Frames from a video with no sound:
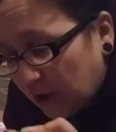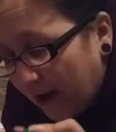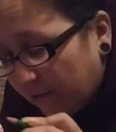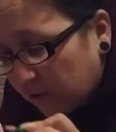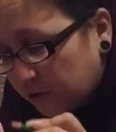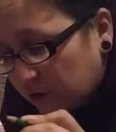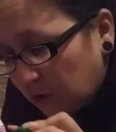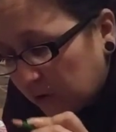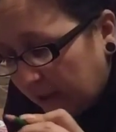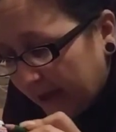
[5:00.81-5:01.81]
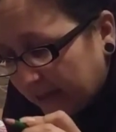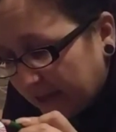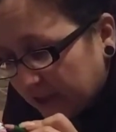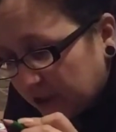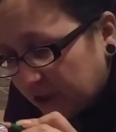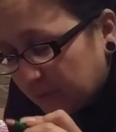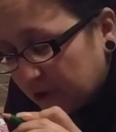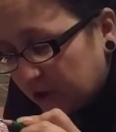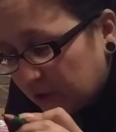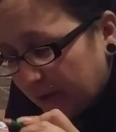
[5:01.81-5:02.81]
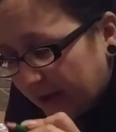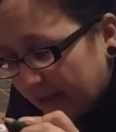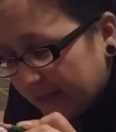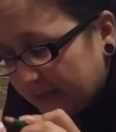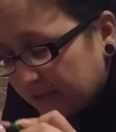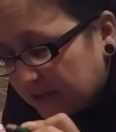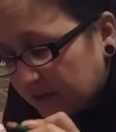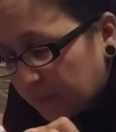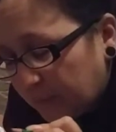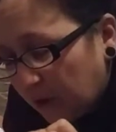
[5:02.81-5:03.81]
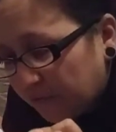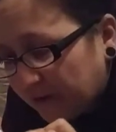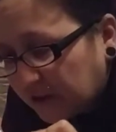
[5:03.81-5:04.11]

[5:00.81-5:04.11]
ever so lightly, she would do it in these perfect